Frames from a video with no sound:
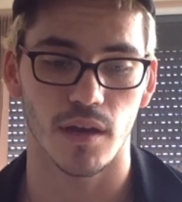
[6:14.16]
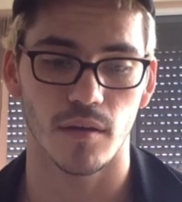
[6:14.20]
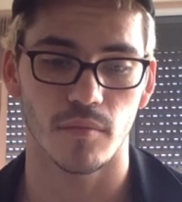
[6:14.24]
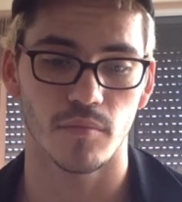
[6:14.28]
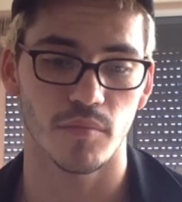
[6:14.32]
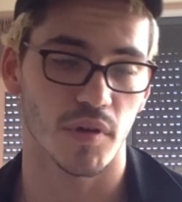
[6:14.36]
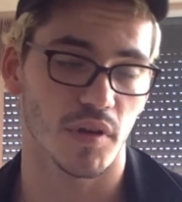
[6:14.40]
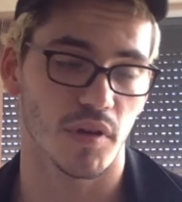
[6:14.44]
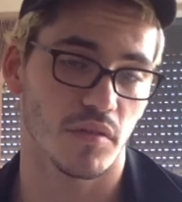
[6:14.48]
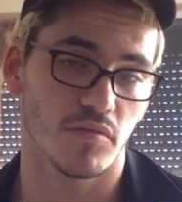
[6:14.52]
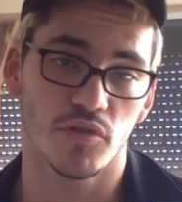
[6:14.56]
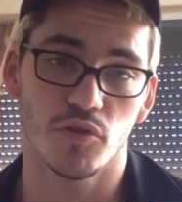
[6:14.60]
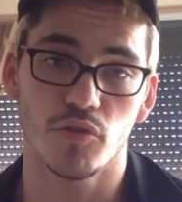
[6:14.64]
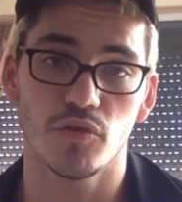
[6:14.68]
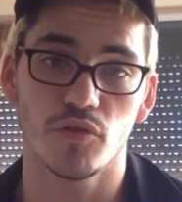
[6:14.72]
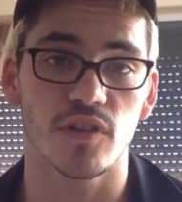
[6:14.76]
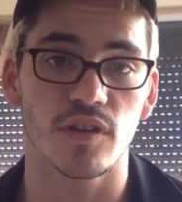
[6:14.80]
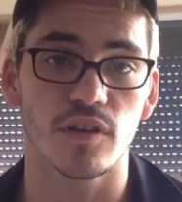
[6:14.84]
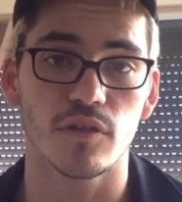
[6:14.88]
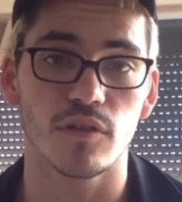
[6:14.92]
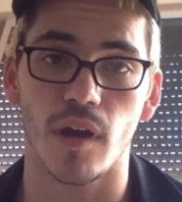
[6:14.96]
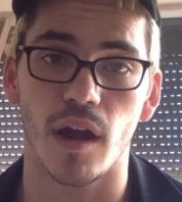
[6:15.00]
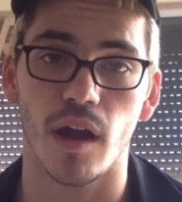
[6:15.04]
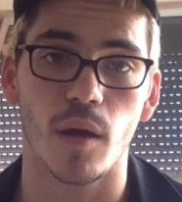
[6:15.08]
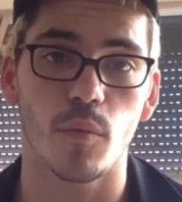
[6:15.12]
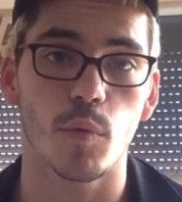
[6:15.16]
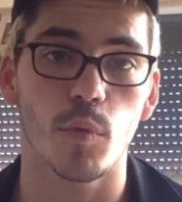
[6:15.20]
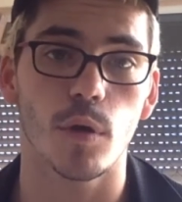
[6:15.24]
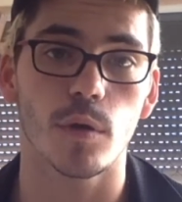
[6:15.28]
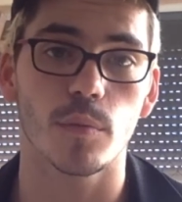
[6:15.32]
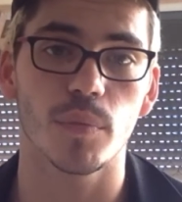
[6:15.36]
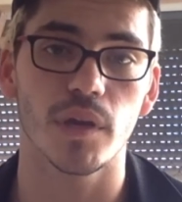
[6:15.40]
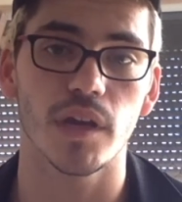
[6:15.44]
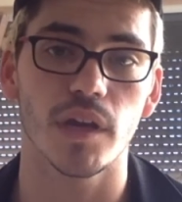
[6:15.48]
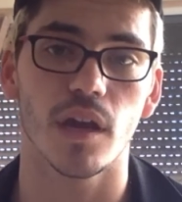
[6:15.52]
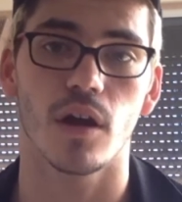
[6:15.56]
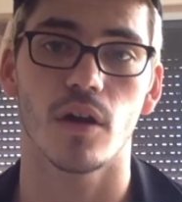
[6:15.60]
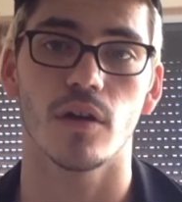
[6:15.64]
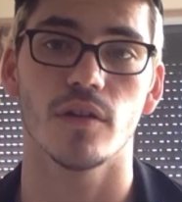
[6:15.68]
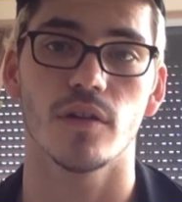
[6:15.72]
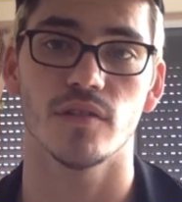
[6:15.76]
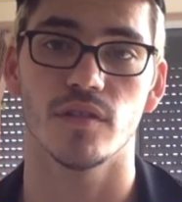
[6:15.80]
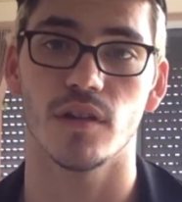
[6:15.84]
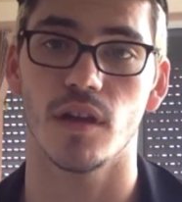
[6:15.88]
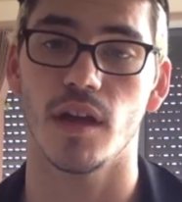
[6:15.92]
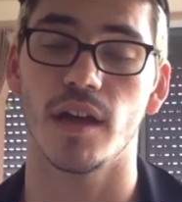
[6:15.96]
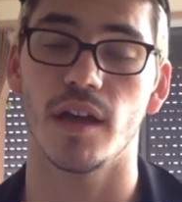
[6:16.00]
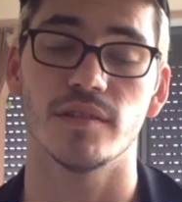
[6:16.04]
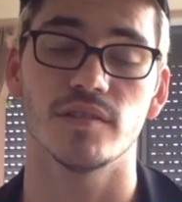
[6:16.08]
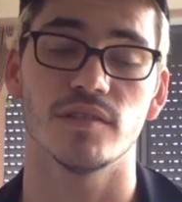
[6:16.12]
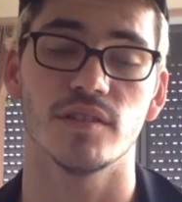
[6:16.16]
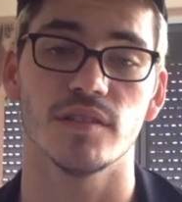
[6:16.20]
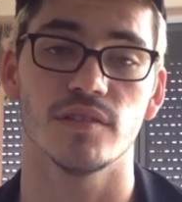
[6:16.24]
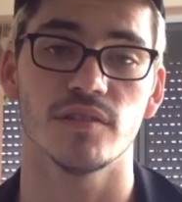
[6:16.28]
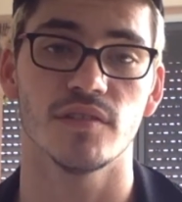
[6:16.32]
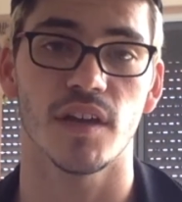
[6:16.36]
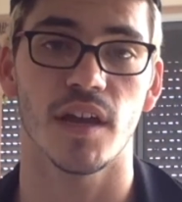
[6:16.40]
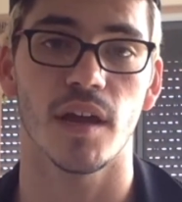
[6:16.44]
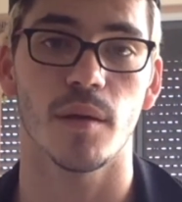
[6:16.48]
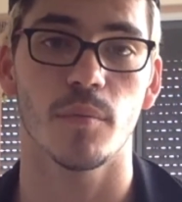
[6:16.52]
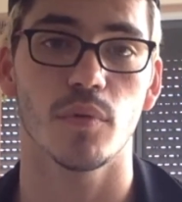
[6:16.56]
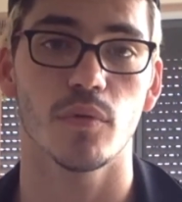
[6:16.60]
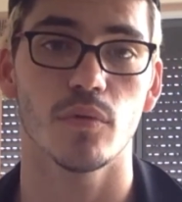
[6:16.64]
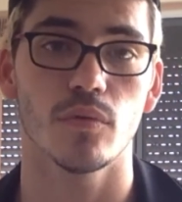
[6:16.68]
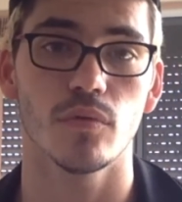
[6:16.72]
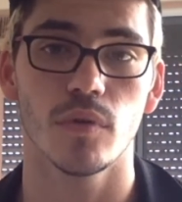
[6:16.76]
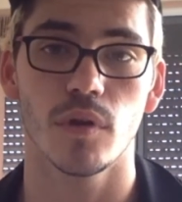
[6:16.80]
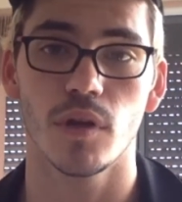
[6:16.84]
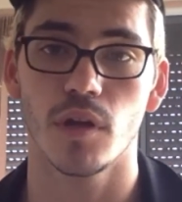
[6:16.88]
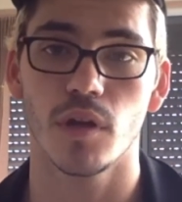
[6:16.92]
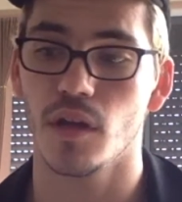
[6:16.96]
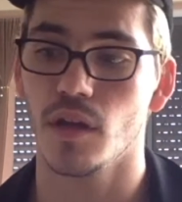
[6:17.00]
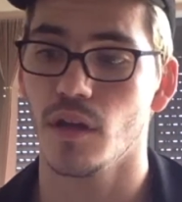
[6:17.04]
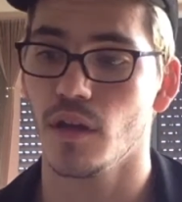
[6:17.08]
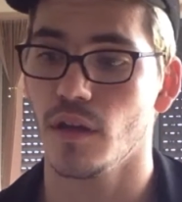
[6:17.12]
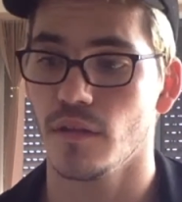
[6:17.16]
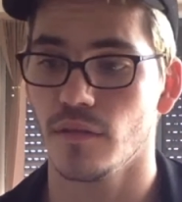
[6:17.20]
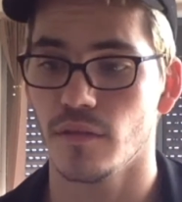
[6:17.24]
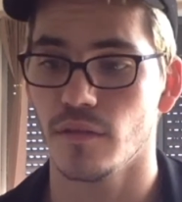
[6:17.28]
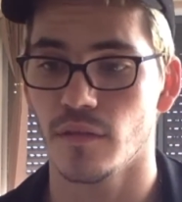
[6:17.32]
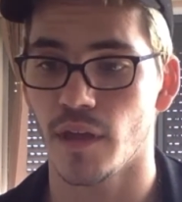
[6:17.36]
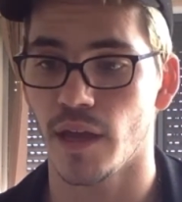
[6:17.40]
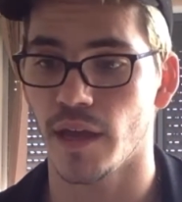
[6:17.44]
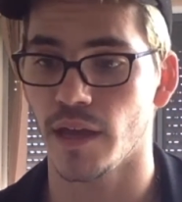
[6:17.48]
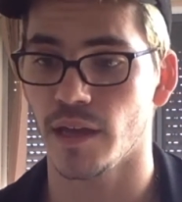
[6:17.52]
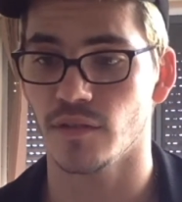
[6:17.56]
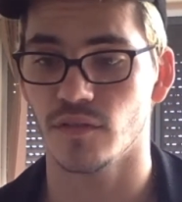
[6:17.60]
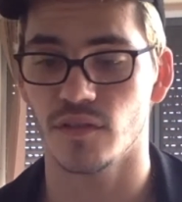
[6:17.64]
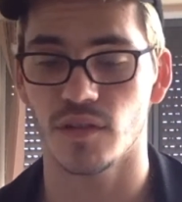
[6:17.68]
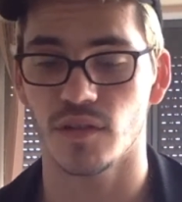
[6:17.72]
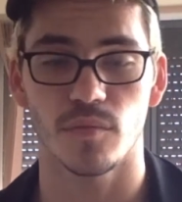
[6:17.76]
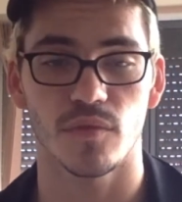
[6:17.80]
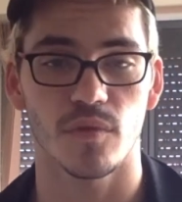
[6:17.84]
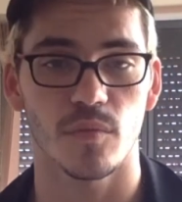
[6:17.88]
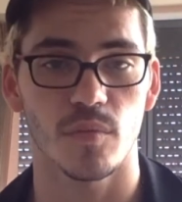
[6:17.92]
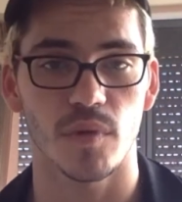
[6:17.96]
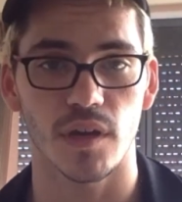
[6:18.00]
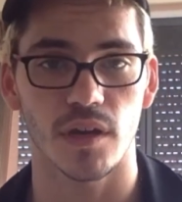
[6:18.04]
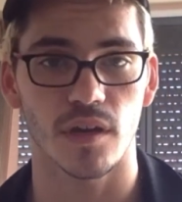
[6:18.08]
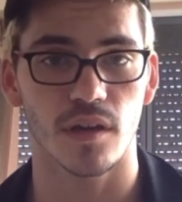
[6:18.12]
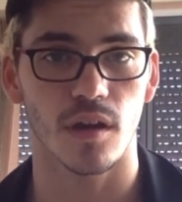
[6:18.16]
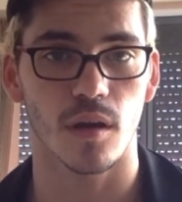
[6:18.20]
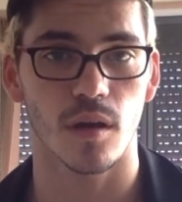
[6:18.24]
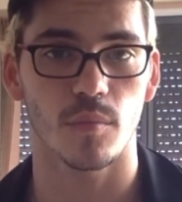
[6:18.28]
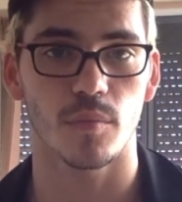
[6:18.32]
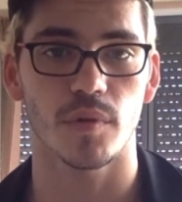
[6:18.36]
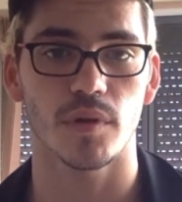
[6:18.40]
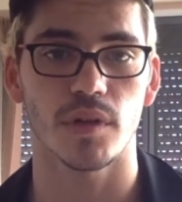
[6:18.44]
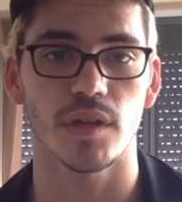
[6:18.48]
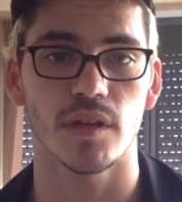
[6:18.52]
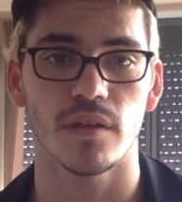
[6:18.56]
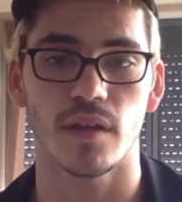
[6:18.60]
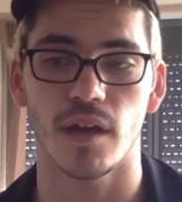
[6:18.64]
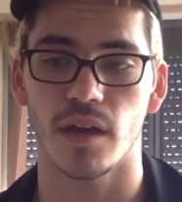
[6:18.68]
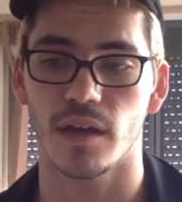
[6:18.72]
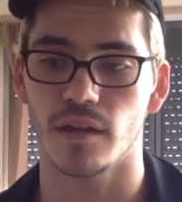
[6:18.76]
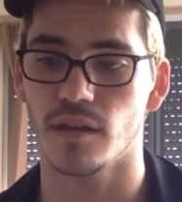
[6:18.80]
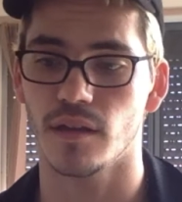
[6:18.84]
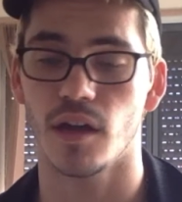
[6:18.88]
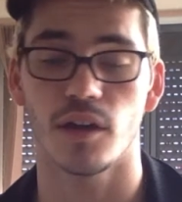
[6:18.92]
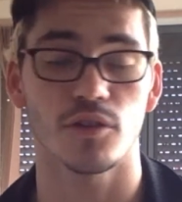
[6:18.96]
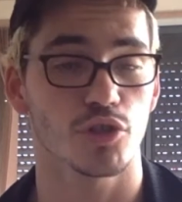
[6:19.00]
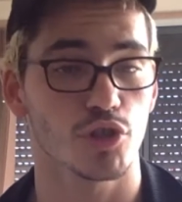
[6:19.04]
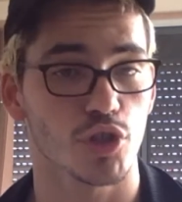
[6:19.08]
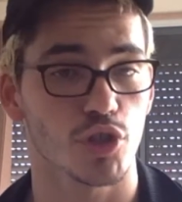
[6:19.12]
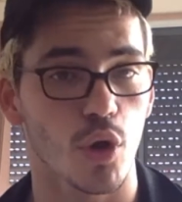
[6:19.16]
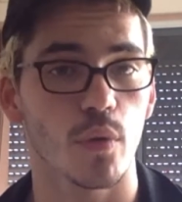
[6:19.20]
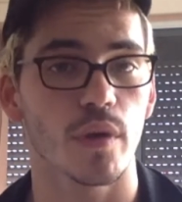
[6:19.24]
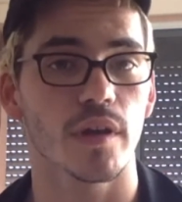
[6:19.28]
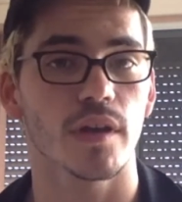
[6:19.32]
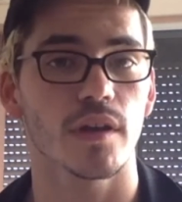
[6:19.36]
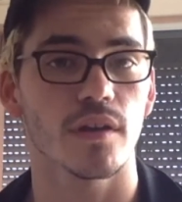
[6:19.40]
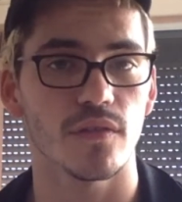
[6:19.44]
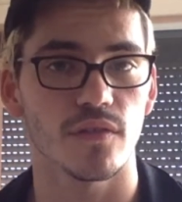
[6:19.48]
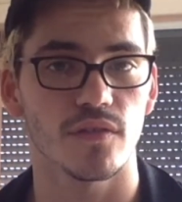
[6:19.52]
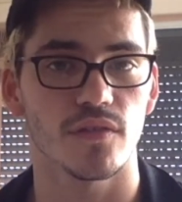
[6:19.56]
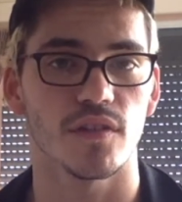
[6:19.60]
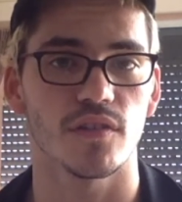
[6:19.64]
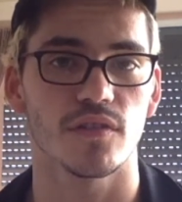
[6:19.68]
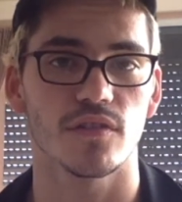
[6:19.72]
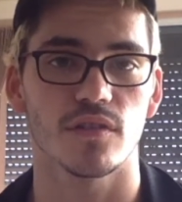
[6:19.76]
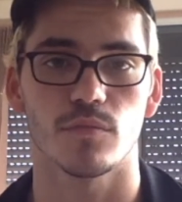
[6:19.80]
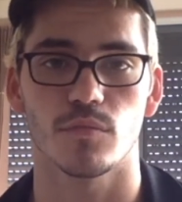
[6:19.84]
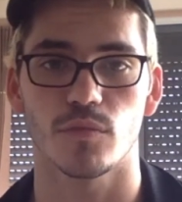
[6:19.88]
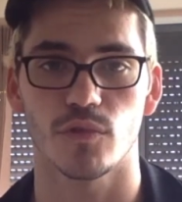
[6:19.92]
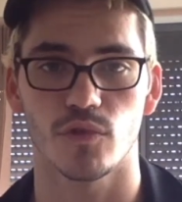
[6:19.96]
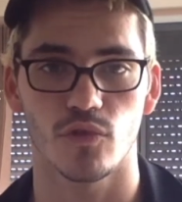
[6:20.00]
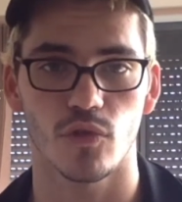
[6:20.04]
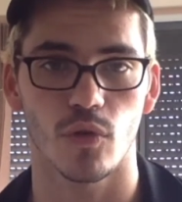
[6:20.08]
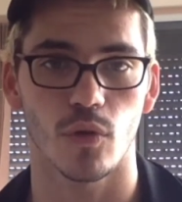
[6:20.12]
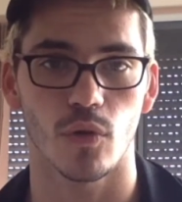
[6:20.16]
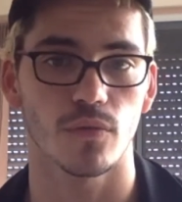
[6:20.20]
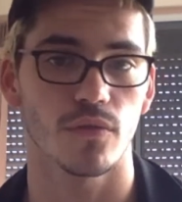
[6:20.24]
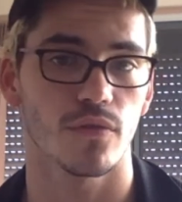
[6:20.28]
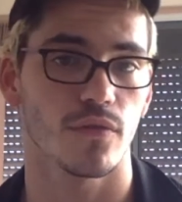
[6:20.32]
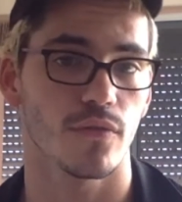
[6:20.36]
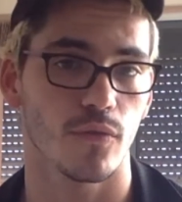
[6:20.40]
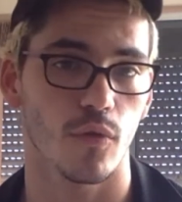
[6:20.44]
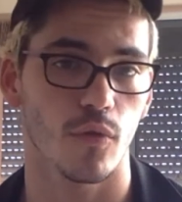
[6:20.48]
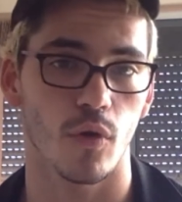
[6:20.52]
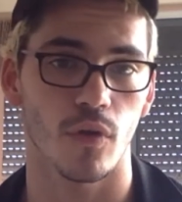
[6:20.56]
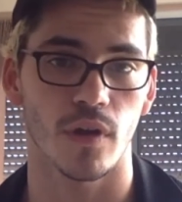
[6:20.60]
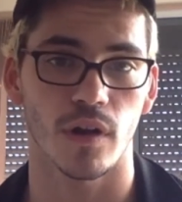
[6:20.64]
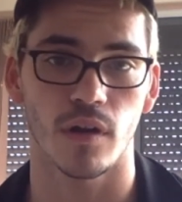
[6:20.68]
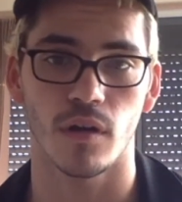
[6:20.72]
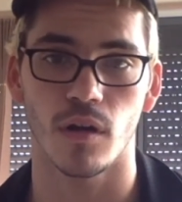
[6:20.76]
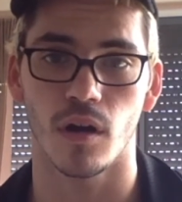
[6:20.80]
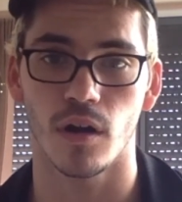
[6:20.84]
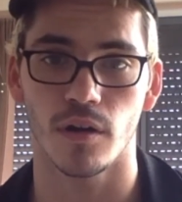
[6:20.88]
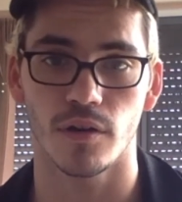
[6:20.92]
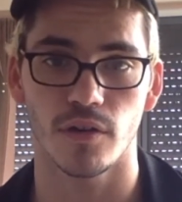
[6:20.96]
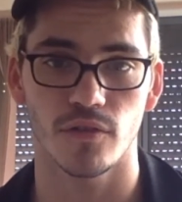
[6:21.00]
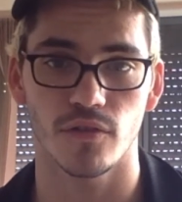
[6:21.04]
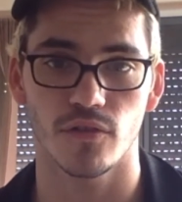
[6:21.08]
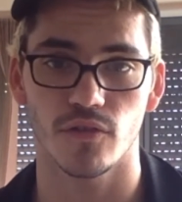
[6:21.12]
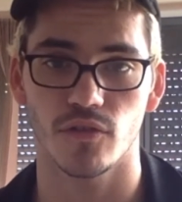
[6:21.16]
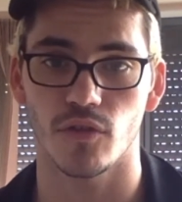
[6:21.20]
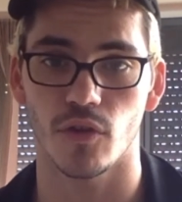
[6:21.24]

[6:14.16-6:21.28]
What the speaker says: but using Groundwork PR as an example, they seem to be a company that are showing consistent results for their artists.